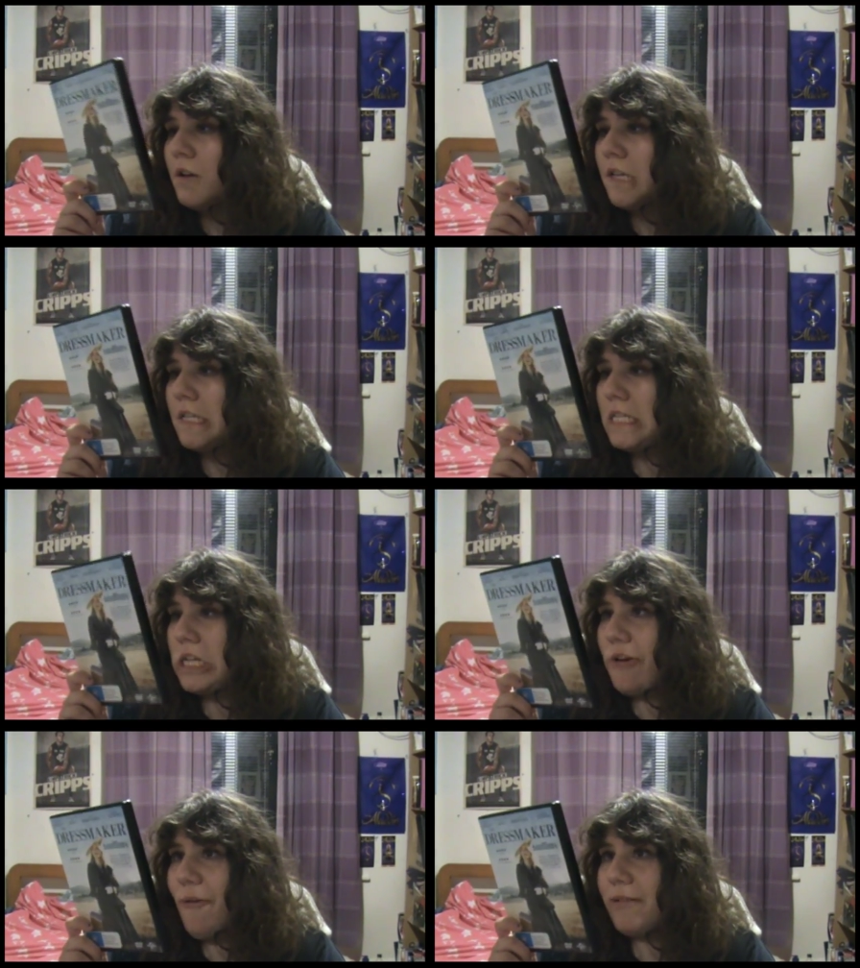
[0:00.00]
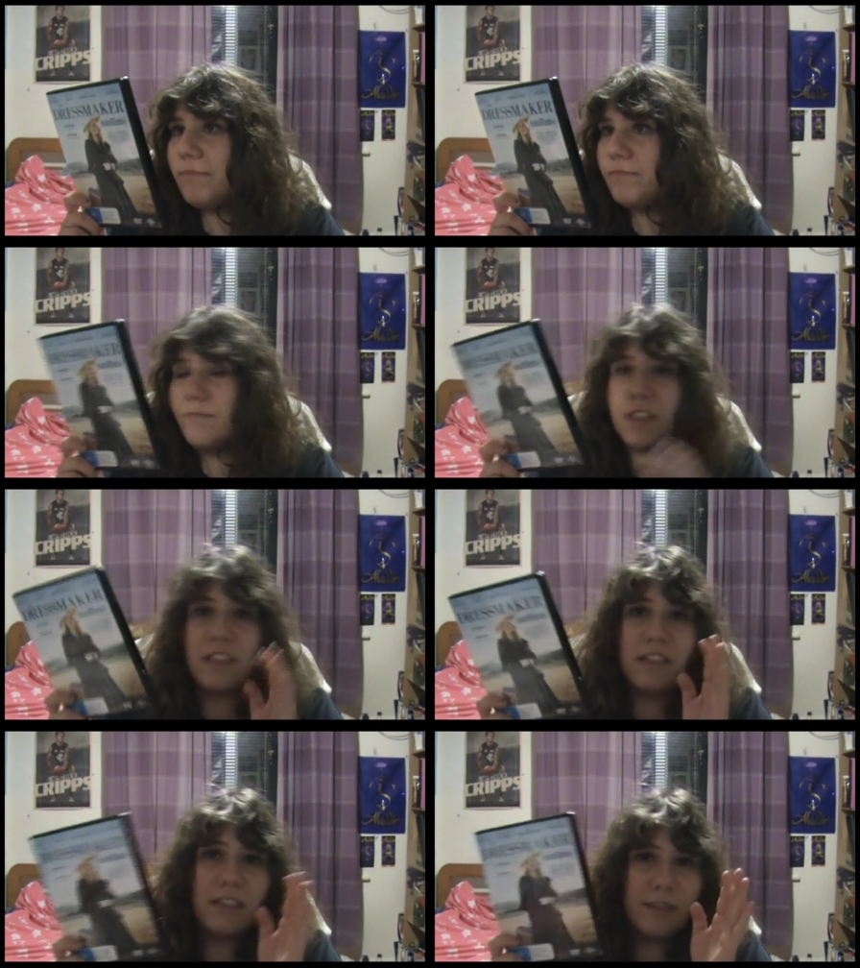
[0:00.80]
So um,
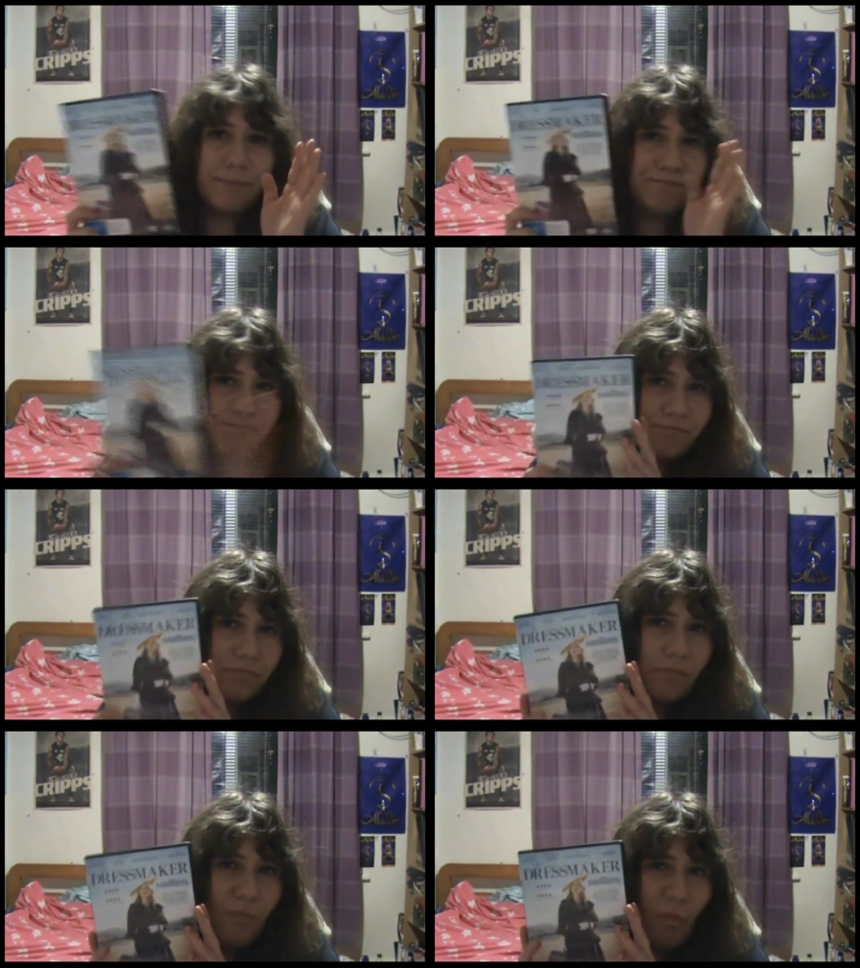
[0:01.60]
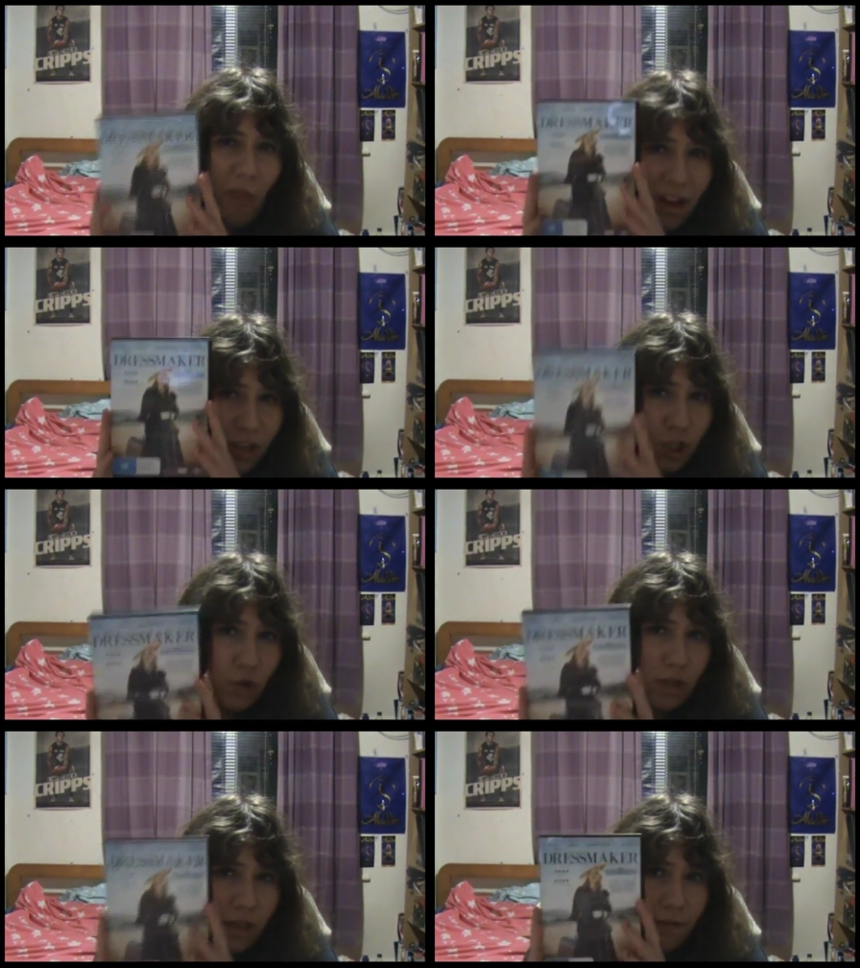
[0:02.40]
this is an
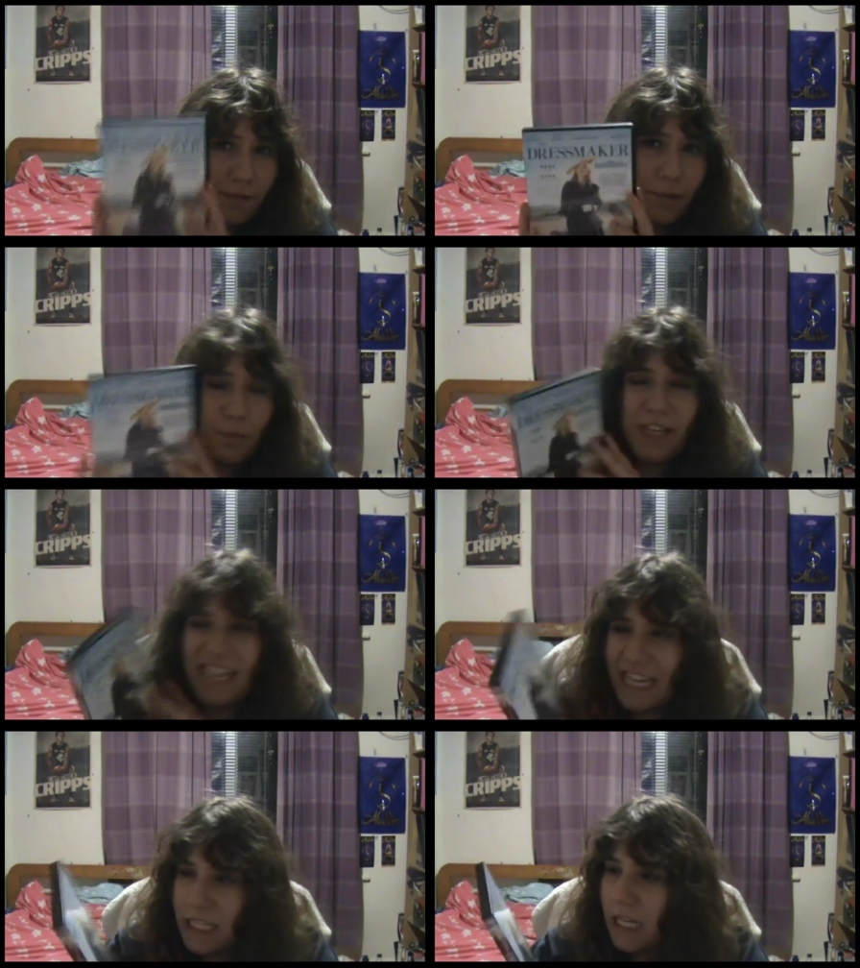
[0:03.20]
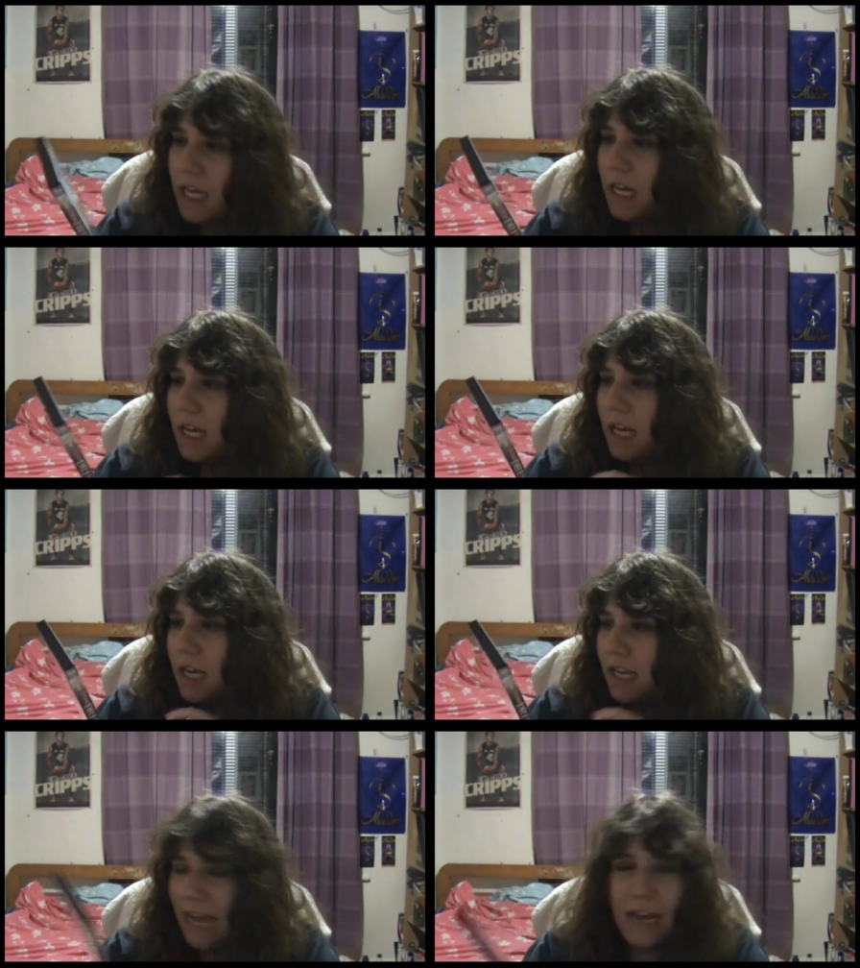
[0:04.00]
Australian film. Yes,
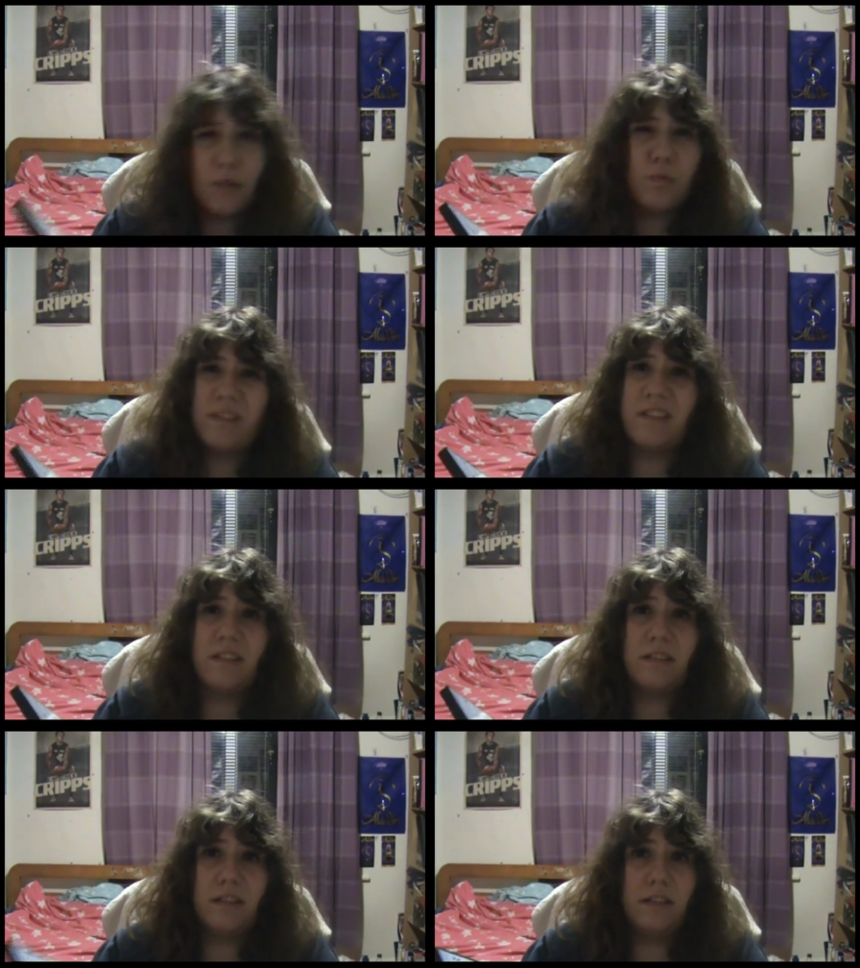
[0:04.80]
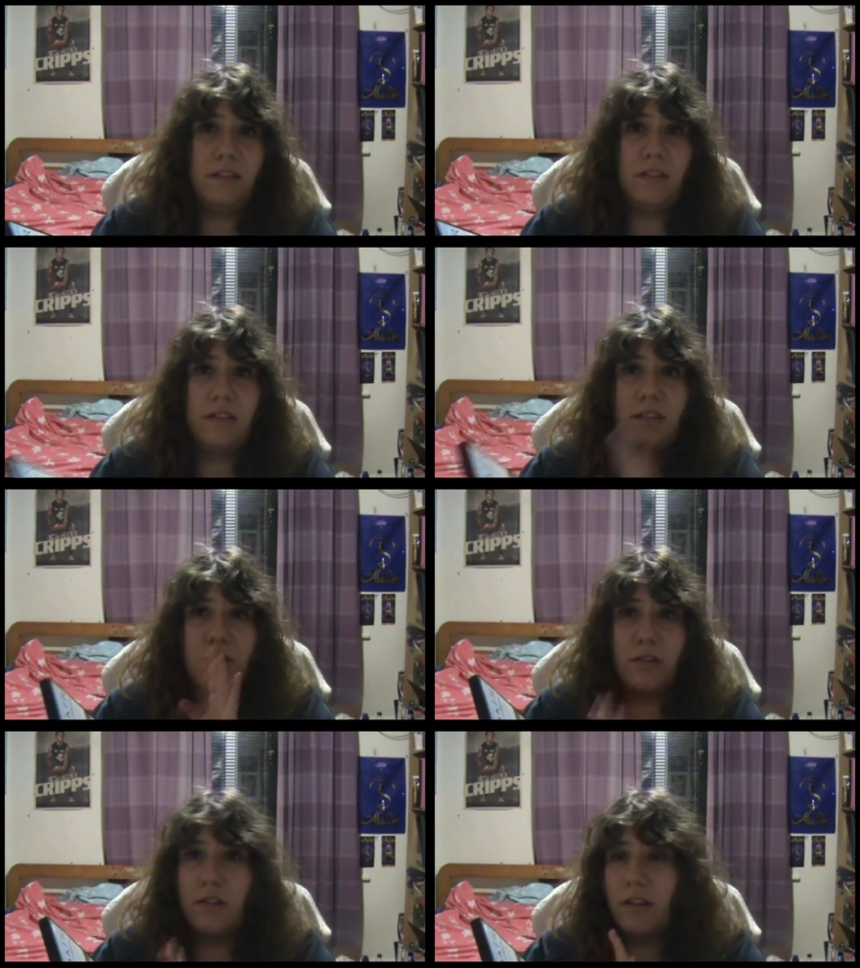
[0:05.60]
Kate Winslet's in it.
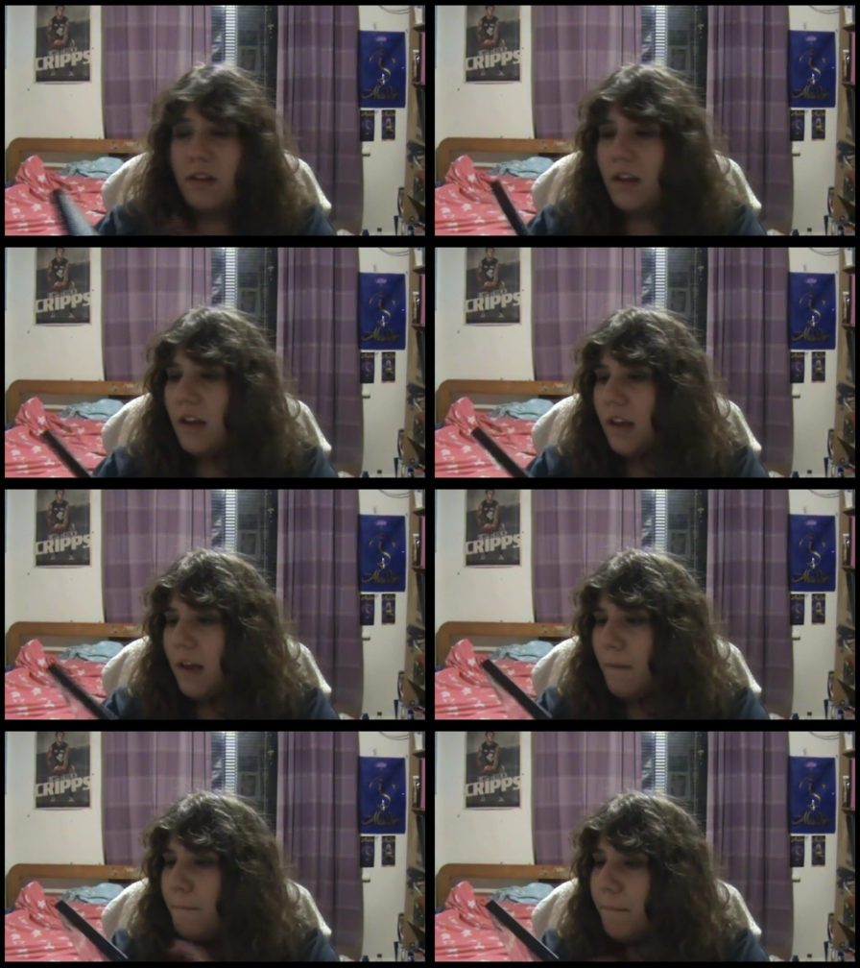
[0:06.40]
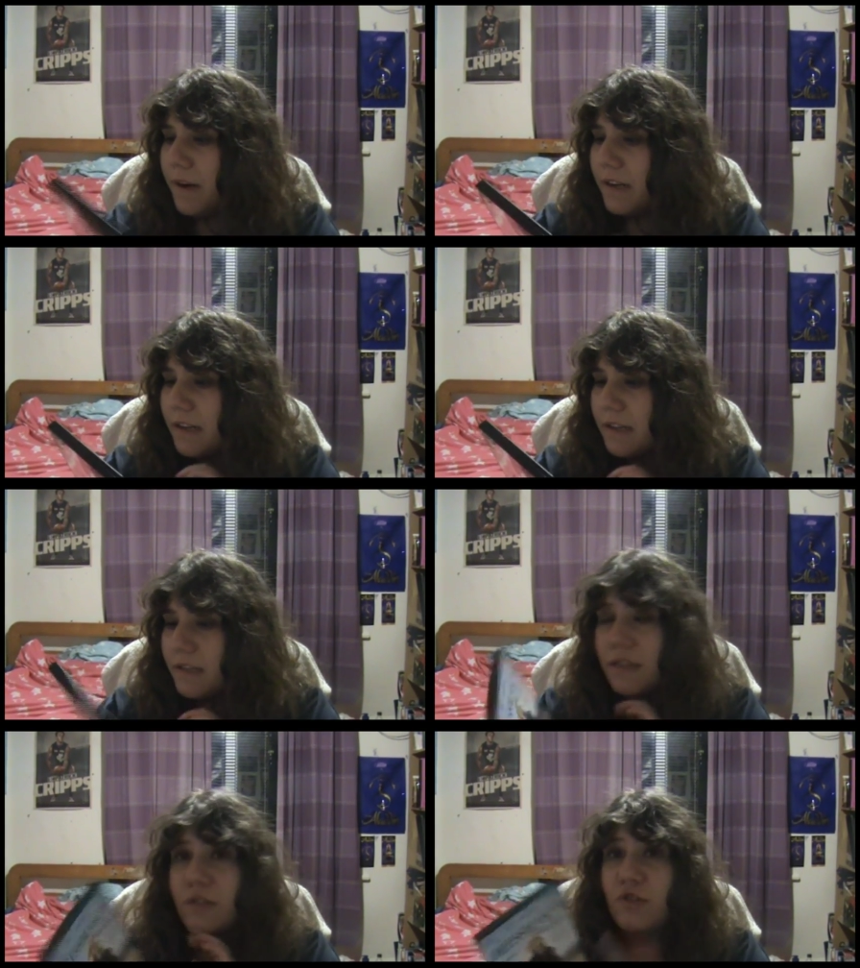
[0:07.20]
The, But it
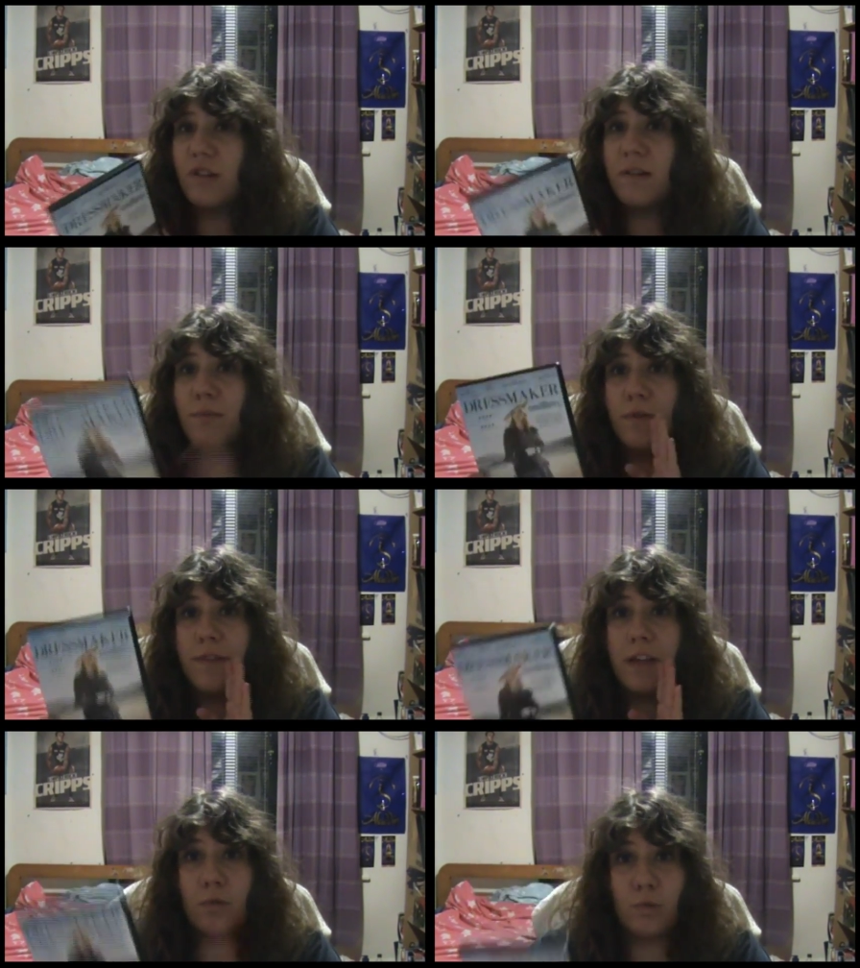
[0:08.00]
is an Australian movie. It